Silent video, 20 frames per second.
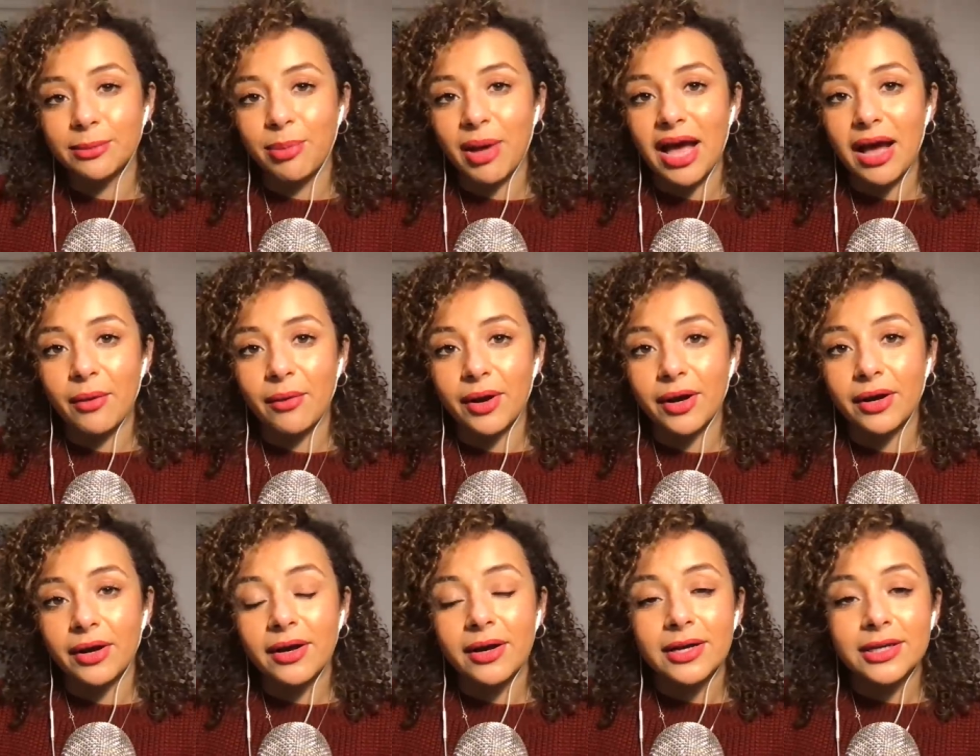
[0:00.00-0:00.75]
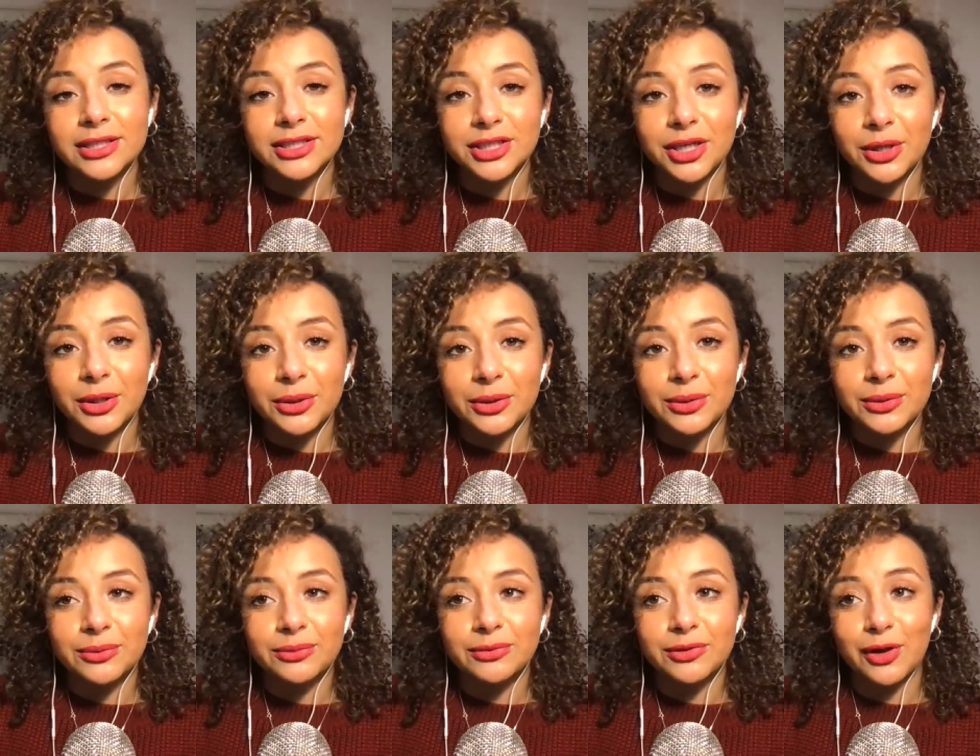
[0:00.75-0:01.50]
get into power.
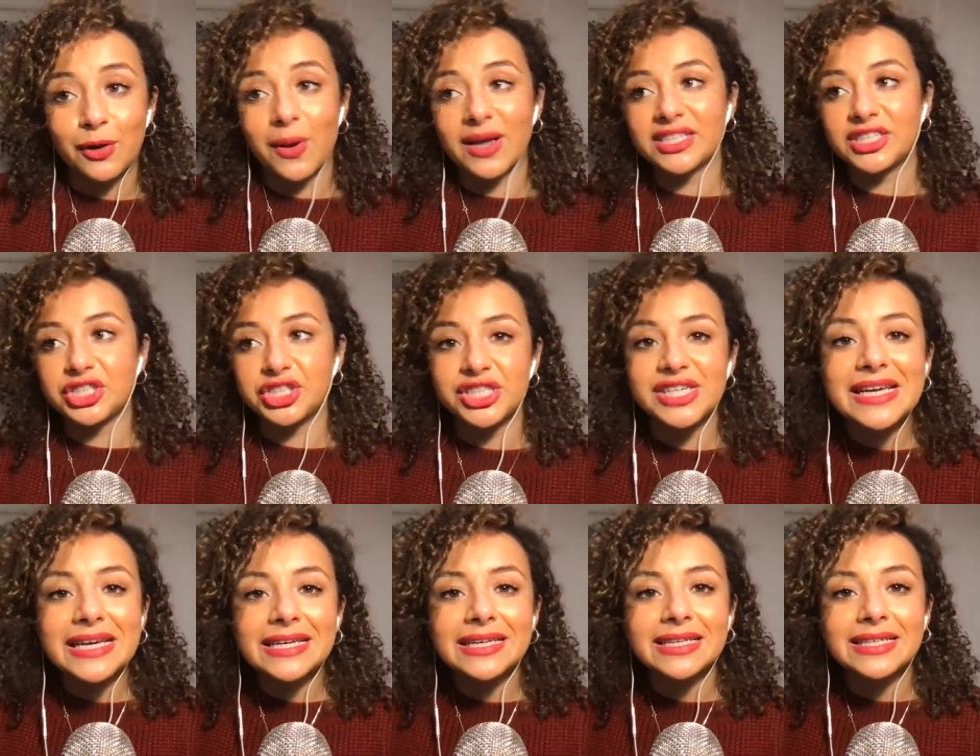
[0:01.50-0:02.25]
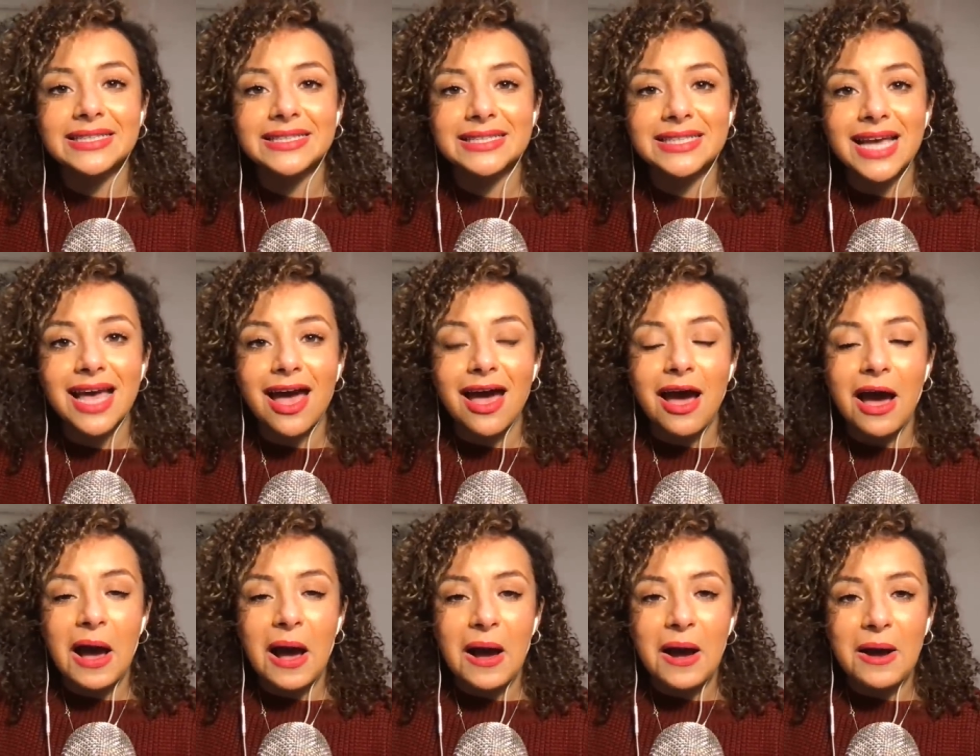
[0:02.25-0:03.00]
So the question
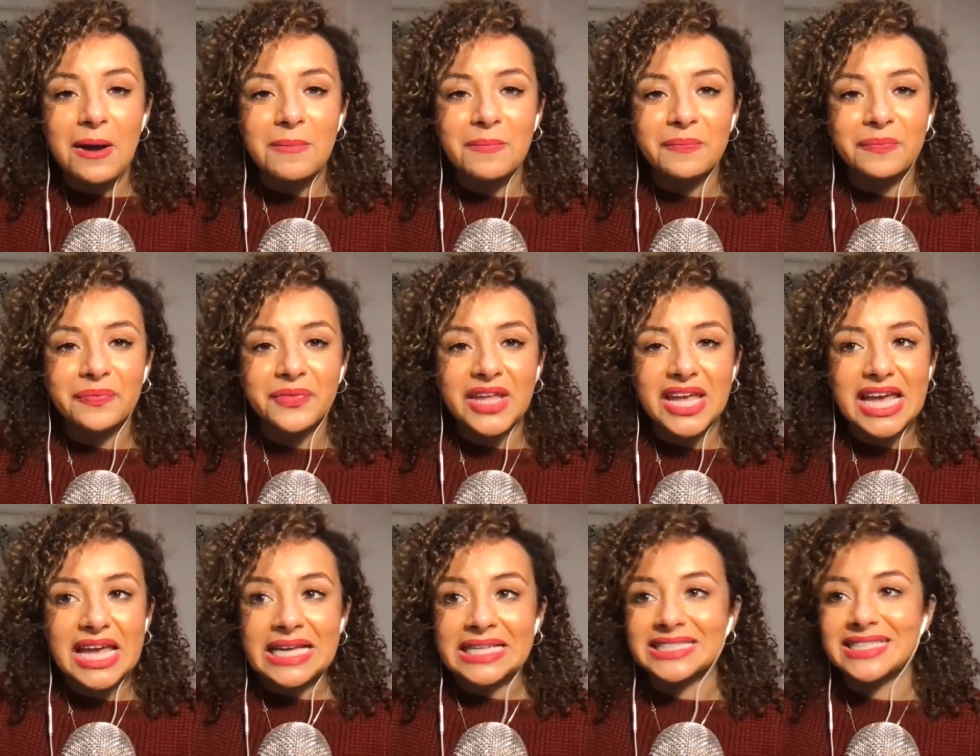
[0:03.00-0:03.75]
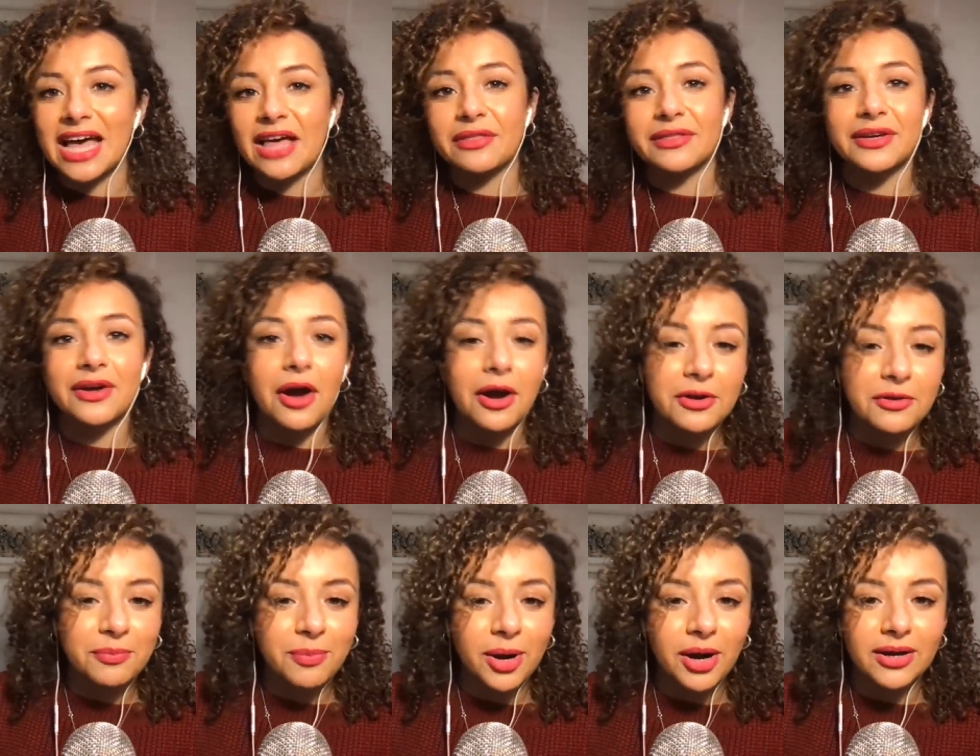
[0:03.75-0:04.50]
is um, is
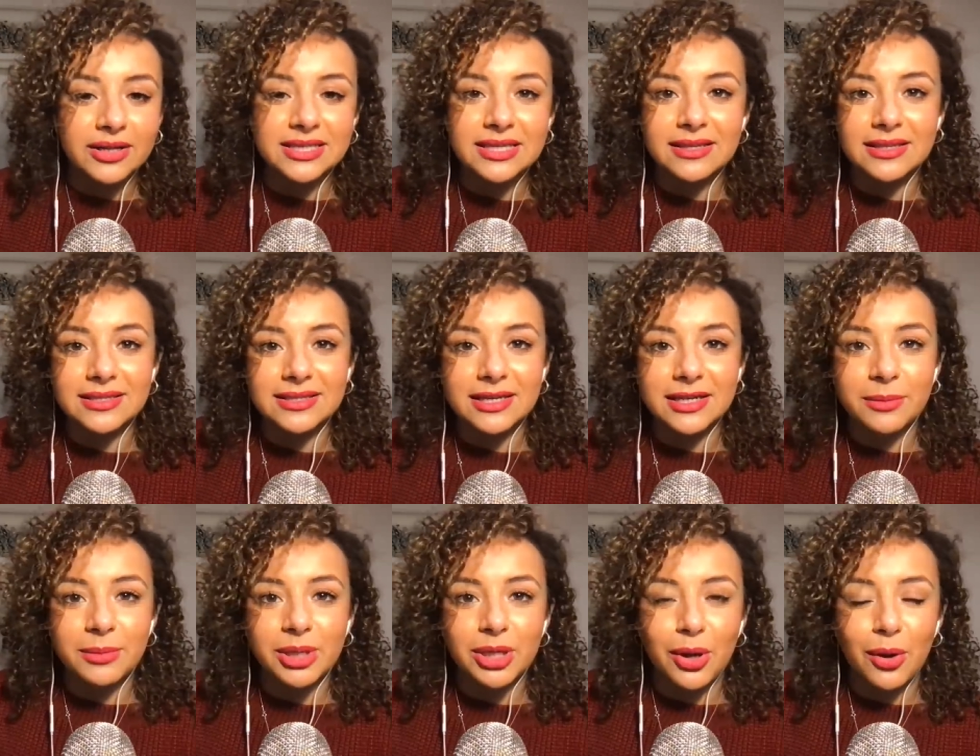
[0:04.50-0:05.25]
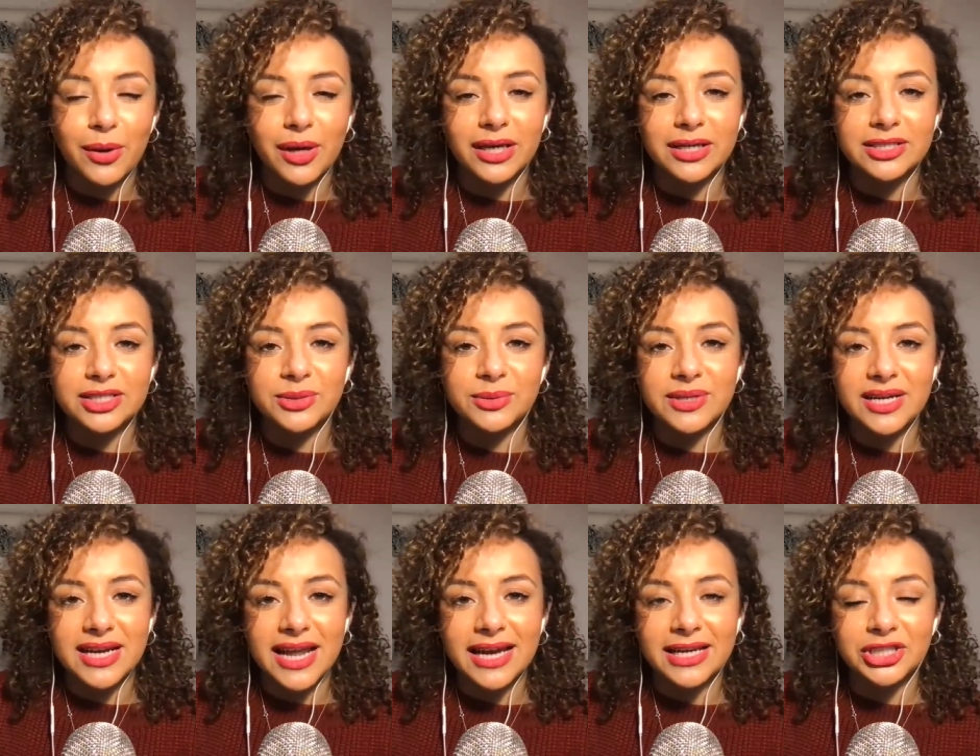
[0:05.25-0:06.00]
that the kind of party that's going to be going
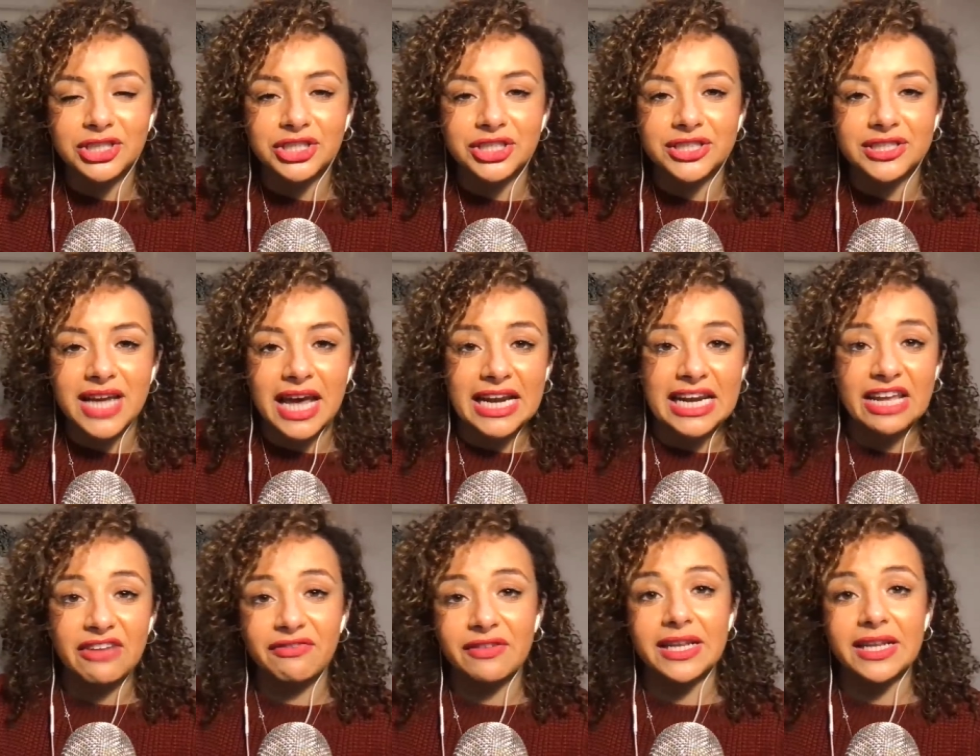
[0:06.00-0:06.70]
into an election?